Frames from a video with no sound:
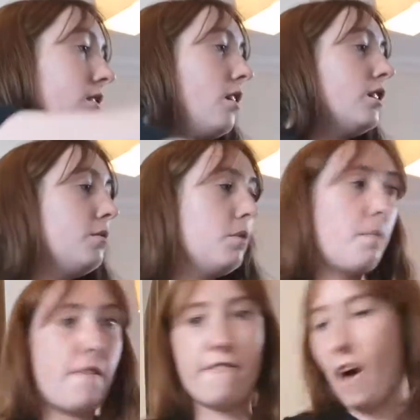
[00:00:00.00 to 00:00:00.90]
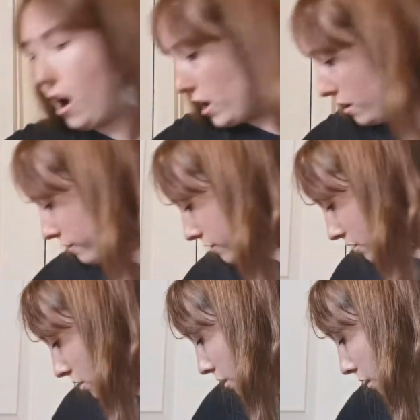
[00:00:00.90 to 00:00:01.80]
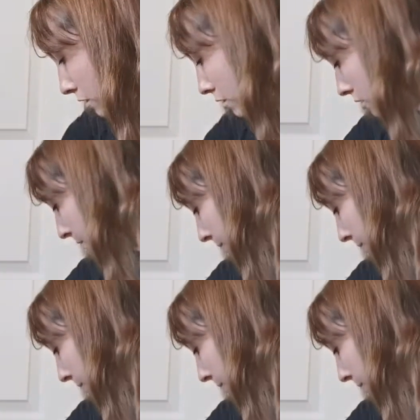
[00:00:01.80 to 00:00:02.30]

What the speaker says: That's item number 5, I think.